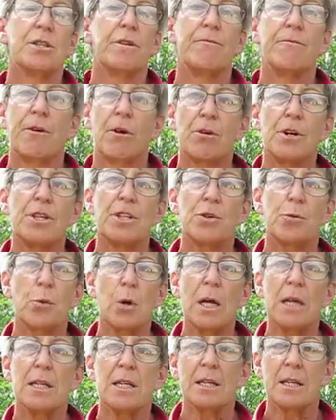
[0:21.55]
They're very
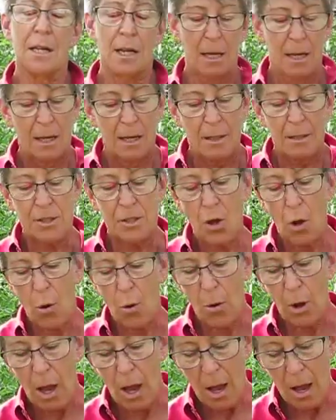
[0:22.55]
sweet. So